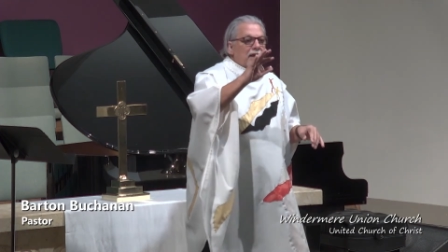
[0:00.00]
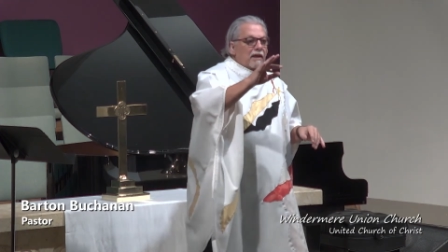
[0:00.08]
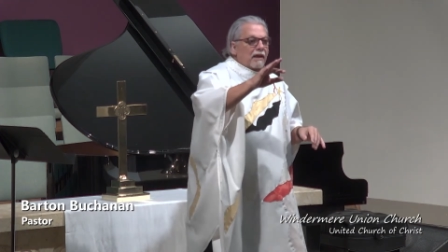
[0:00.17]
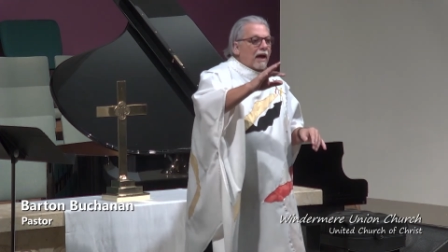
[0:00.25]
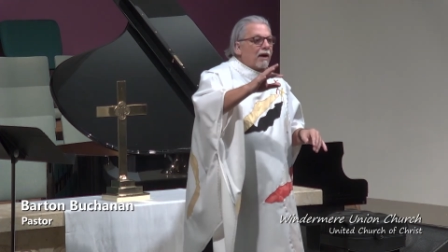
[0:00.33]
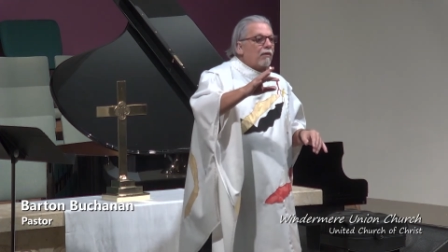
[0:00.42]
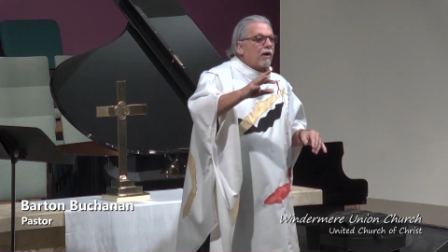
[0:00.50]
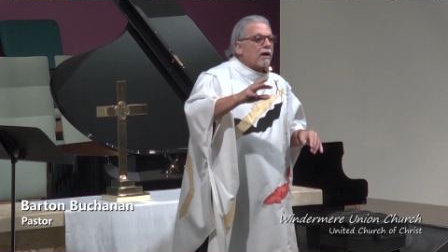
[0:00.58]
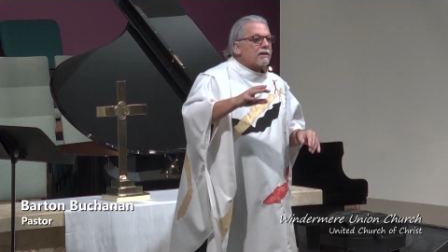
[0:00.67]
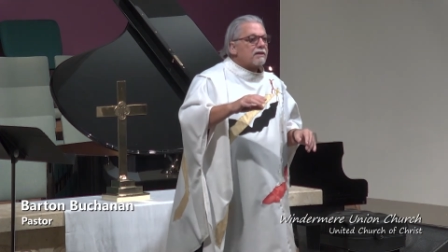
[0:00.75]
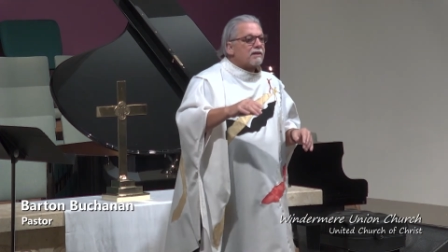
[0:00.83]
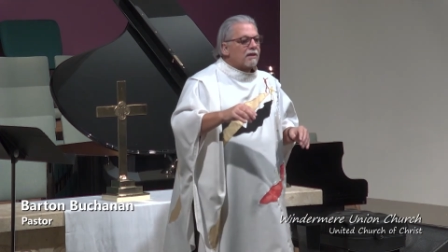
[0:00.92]

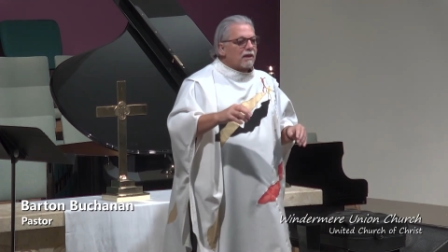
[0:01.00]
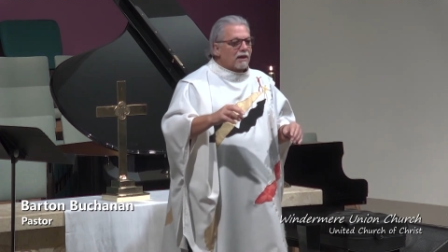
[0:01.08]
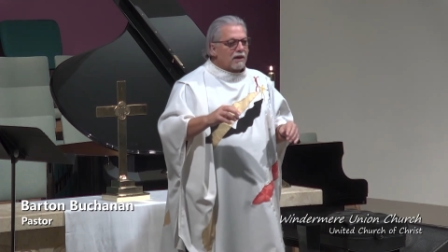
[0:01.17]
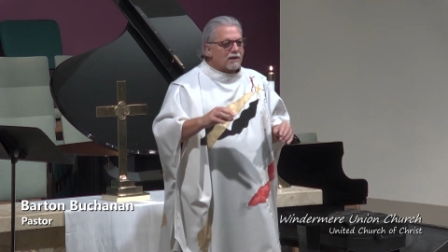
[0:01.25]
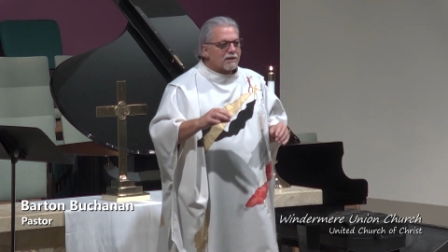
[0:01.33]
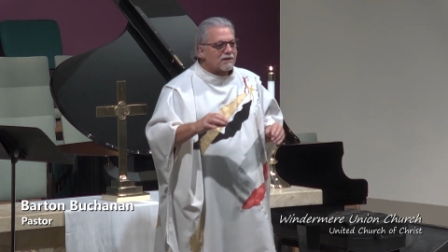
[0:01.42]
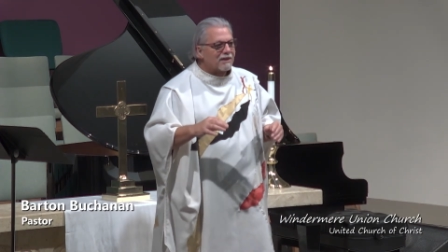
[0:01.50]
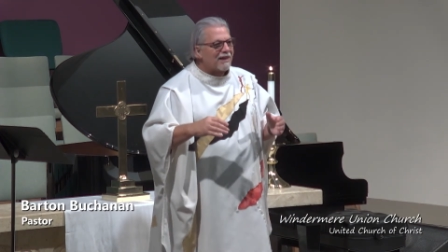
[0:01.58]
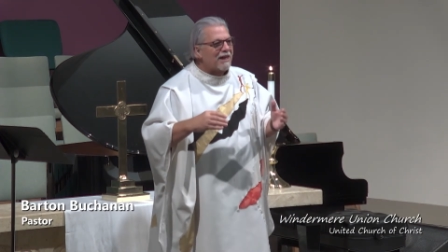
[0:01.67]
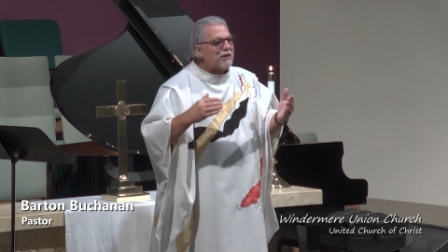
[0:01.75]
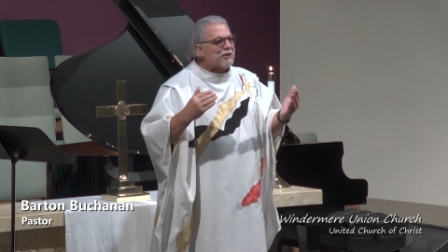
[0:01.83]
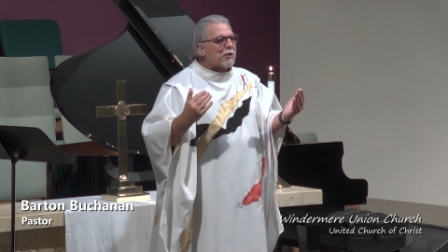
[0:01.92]
Kairos is
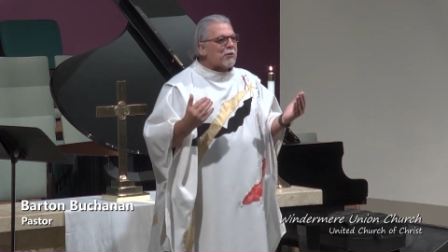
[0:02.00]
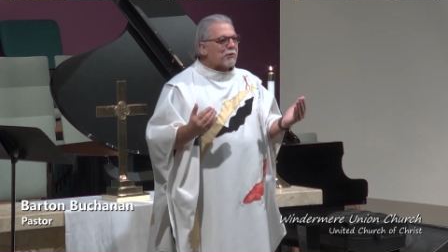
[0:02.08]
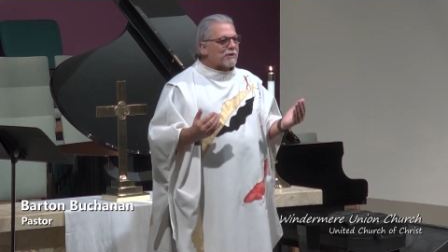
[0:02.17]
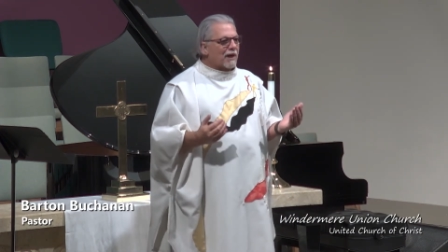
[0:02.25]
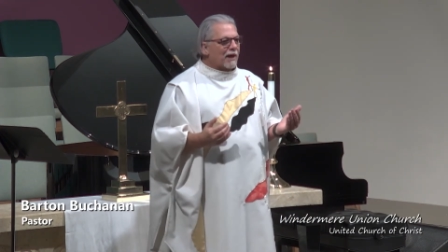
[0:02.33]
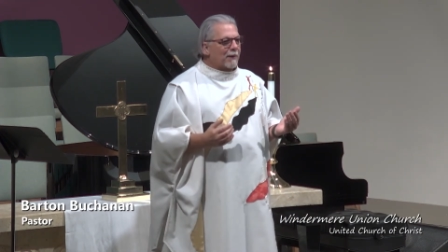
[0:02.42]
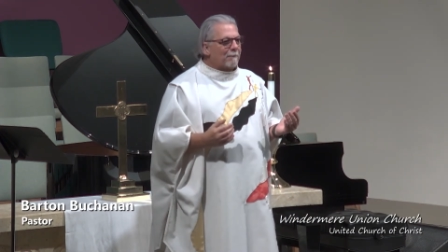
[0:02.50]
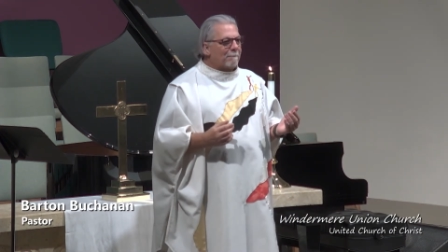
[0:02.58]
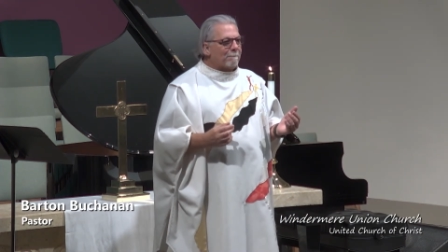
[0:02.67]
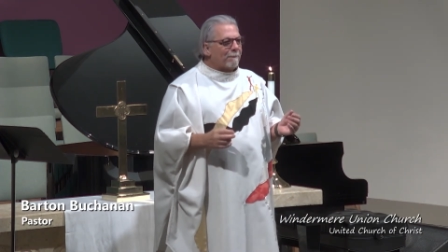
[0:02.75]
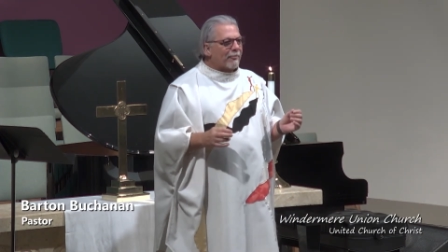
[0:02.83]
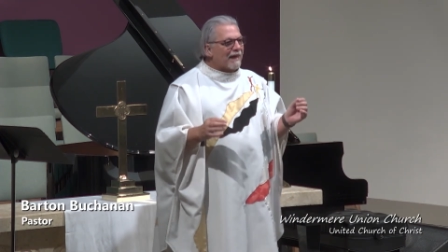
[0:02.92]
eternal time.
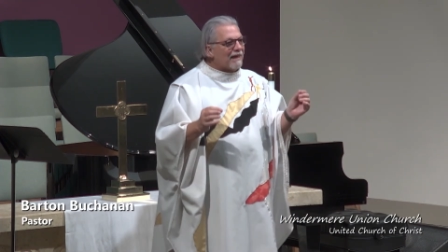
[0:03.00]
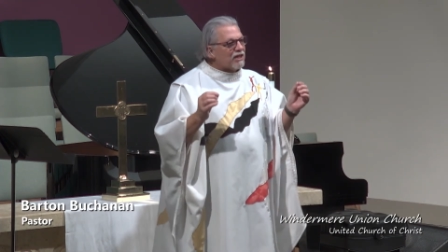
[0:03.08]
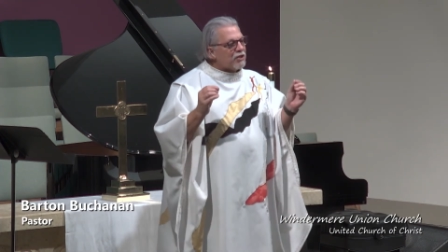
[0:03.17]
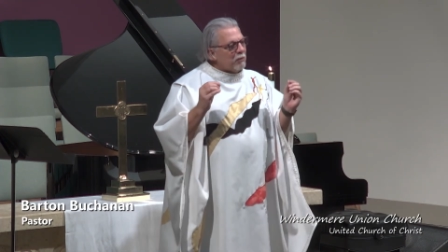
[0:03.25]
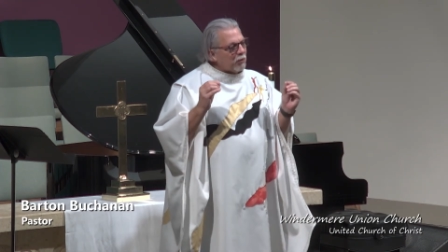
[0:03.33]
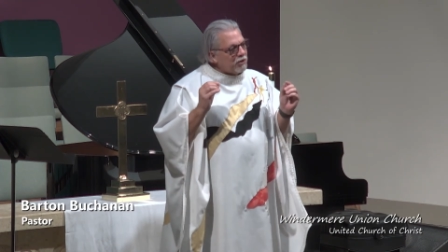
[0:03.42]
and its most